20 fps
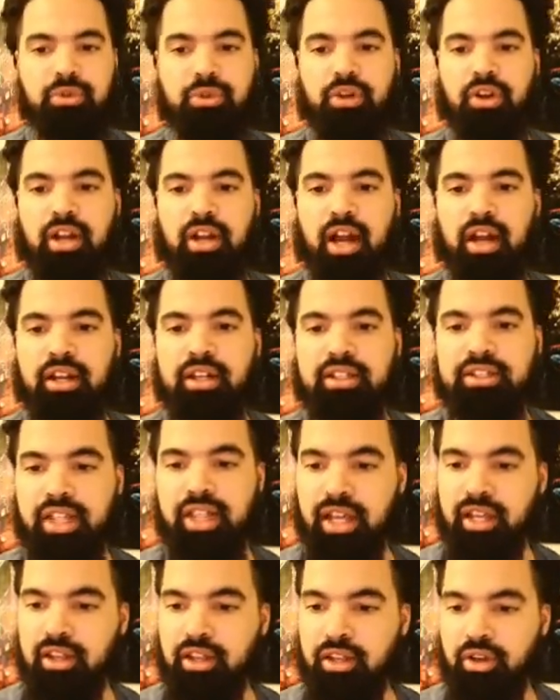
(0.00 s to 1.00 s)
you're not gonna
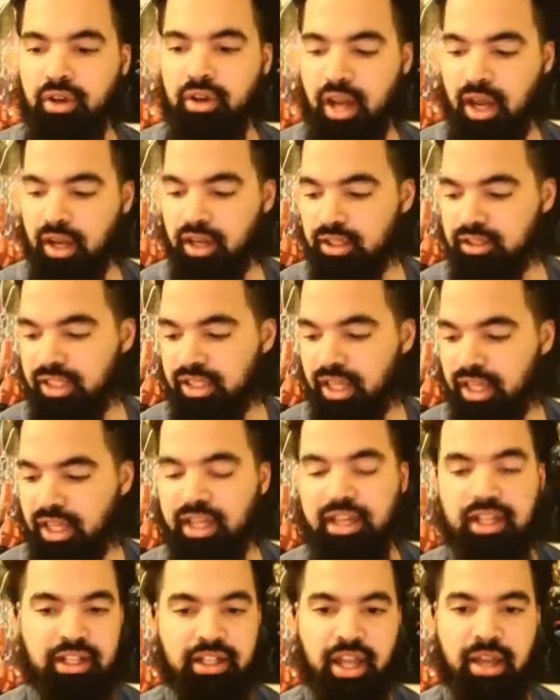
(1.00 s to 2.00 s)
take
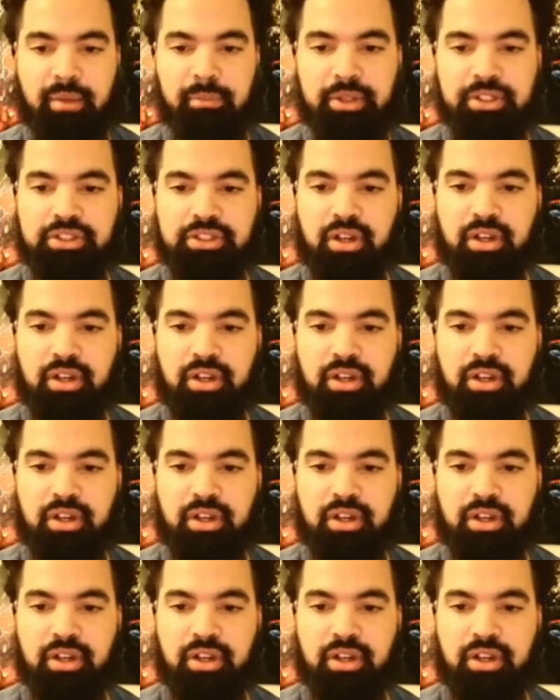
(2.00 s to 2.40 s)
any damage.